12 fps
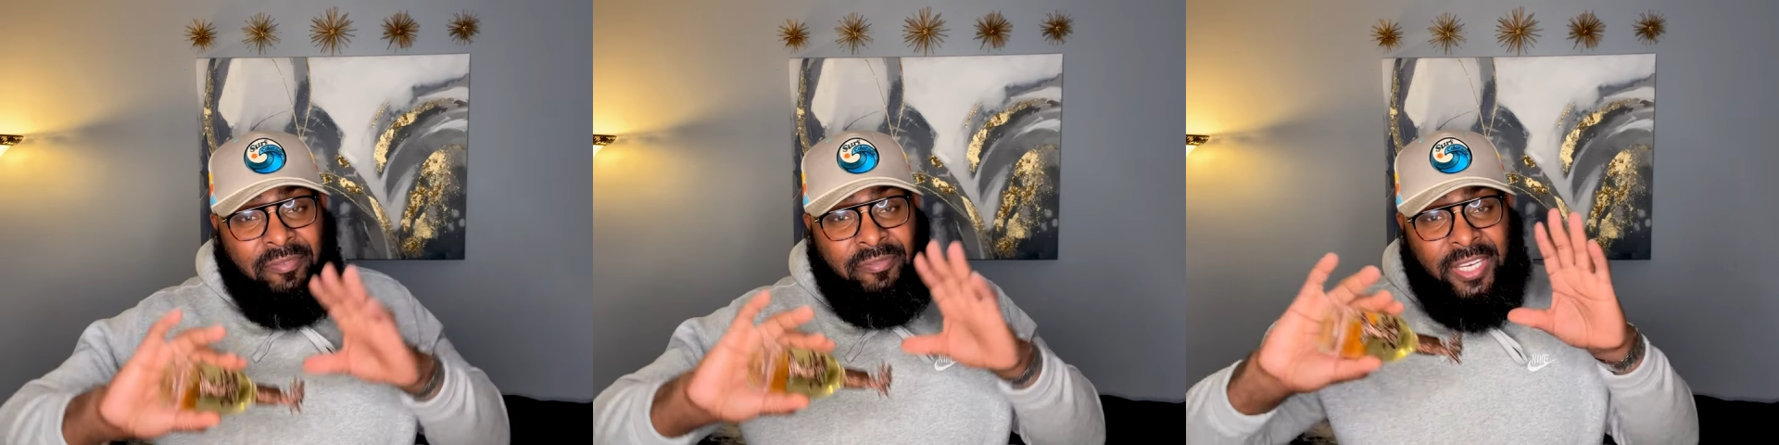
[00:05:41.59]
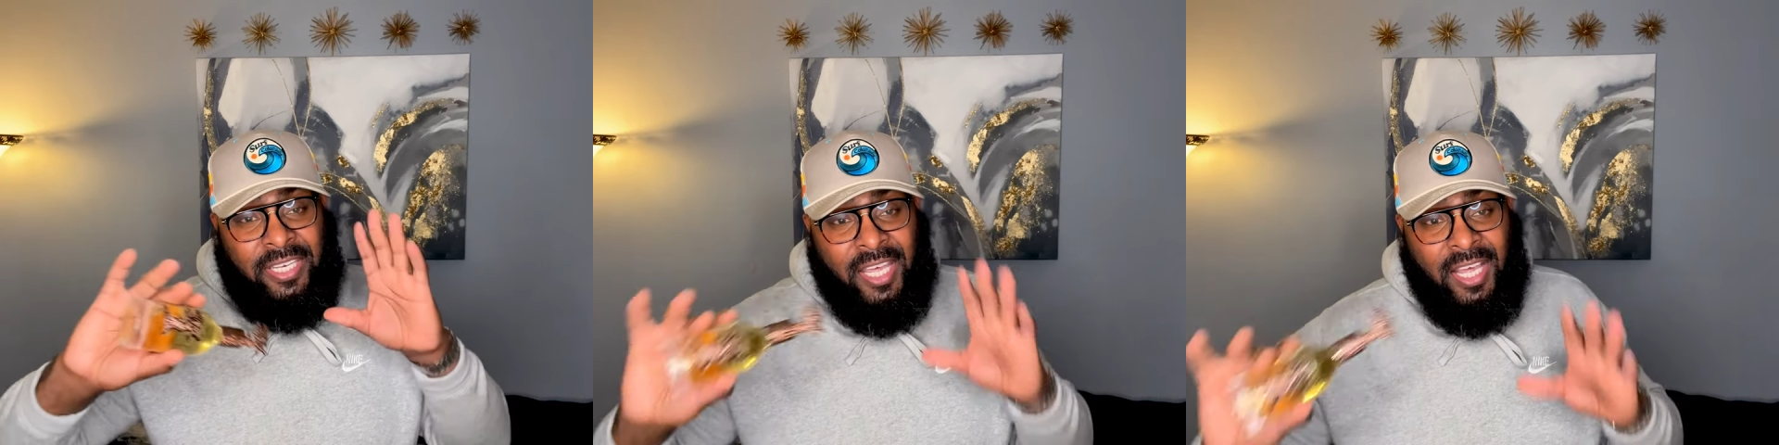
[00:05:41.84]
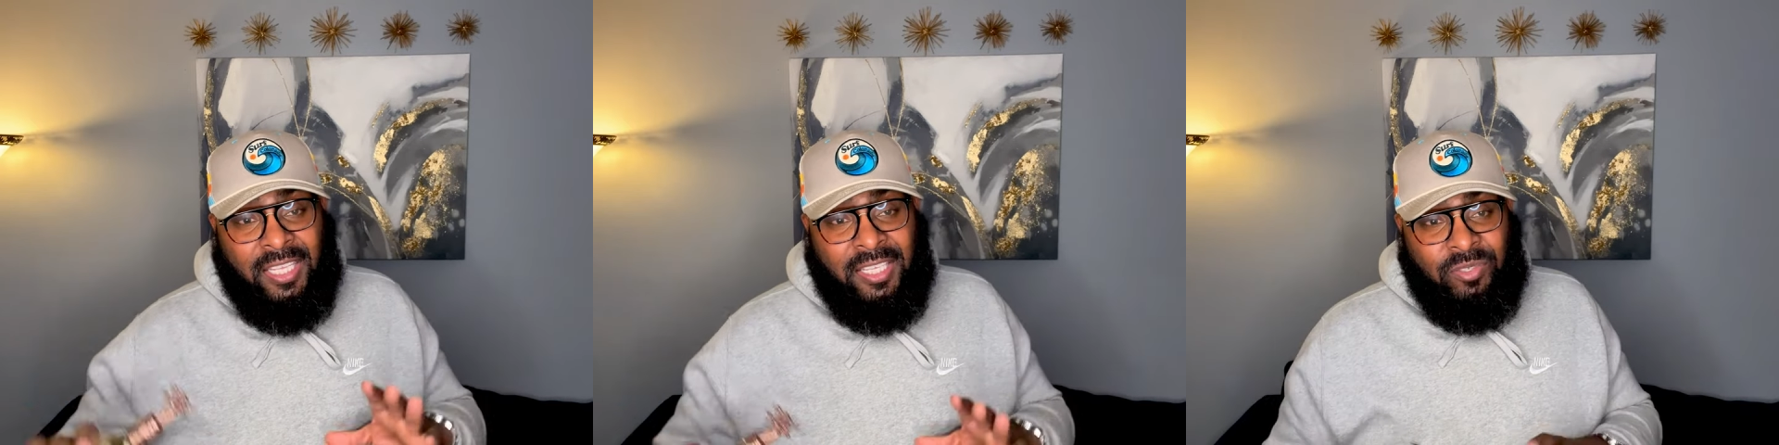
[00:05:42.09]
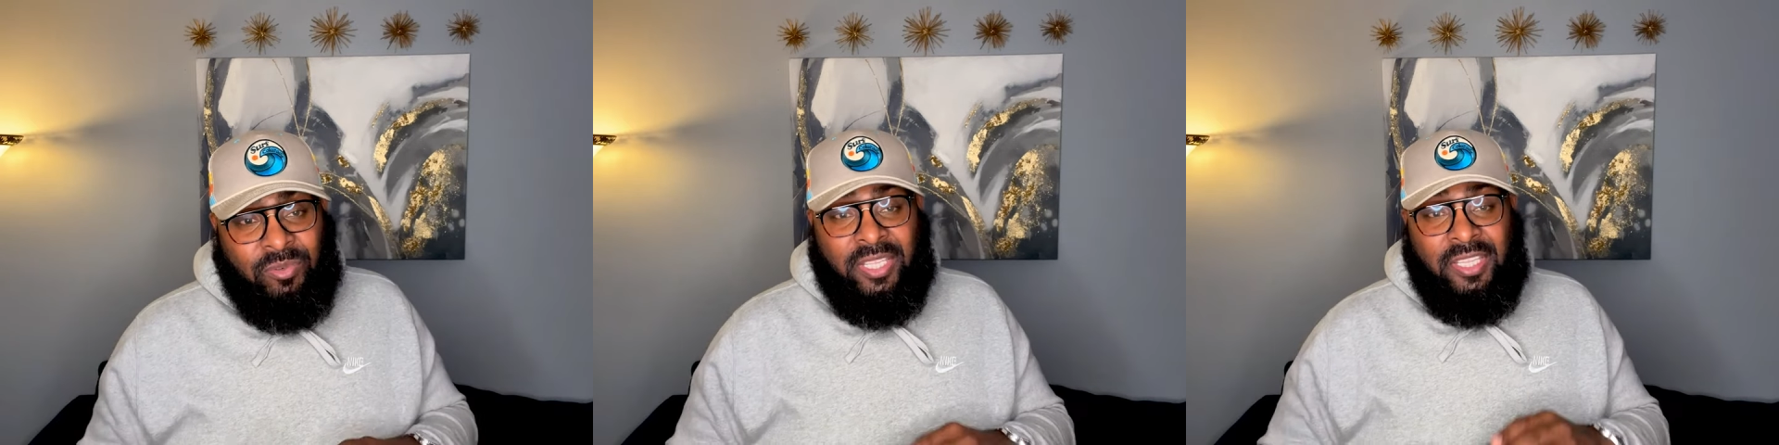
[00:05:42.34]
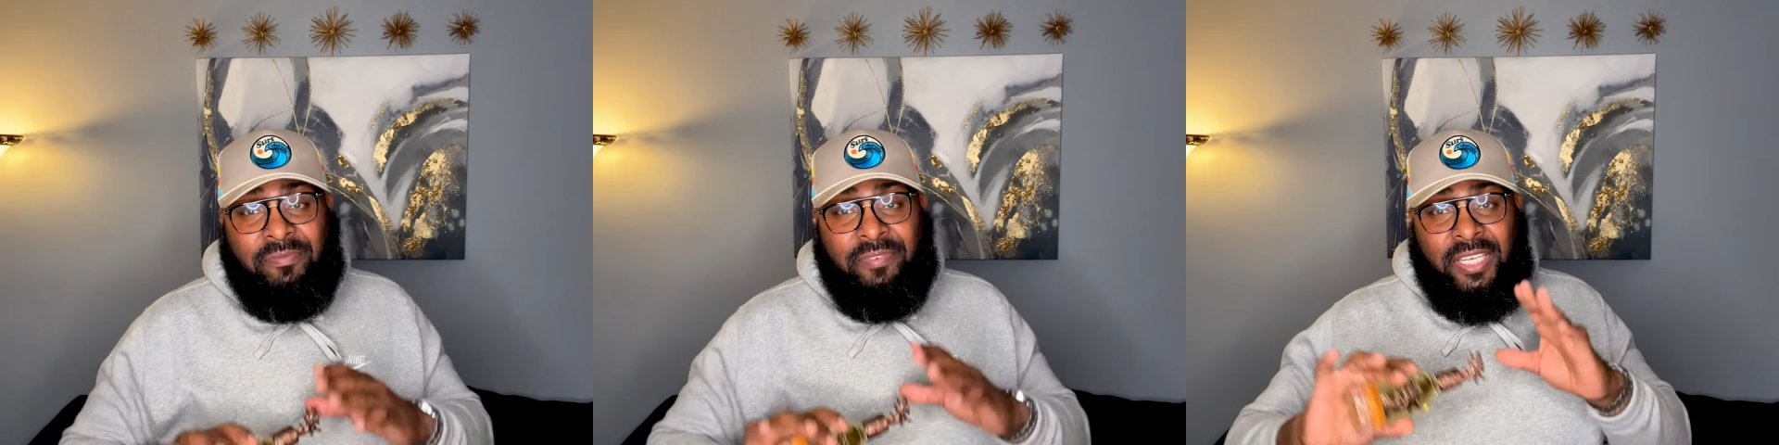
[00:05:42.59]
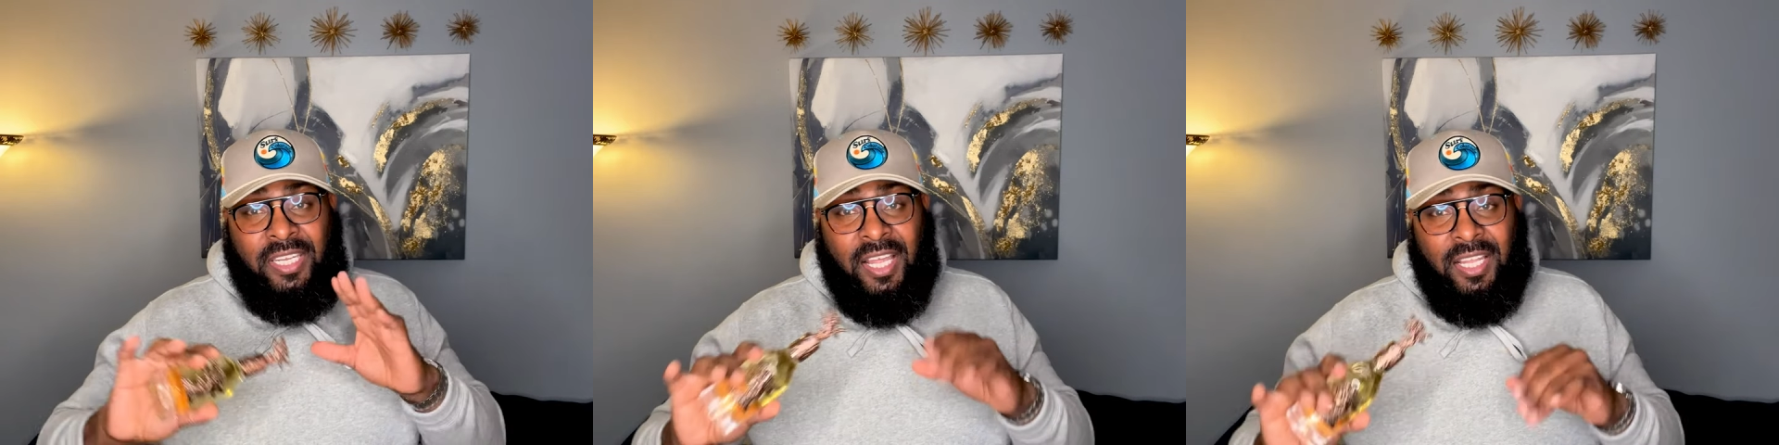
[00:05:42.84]
vanilla, you get the
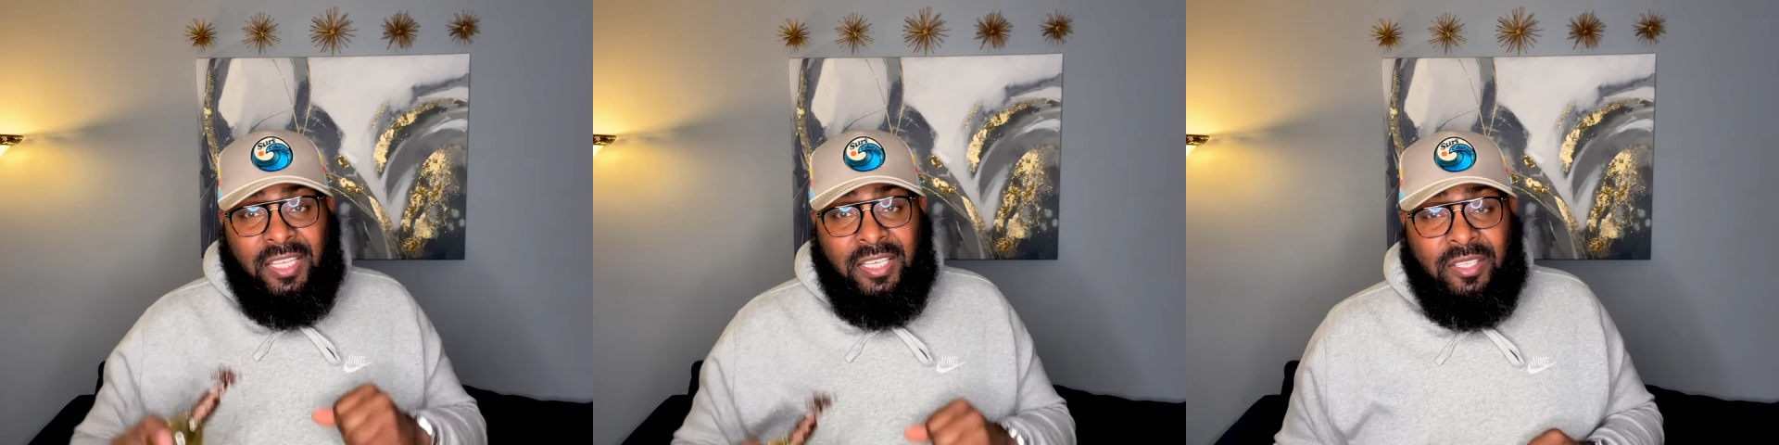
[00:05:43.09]
vanilla.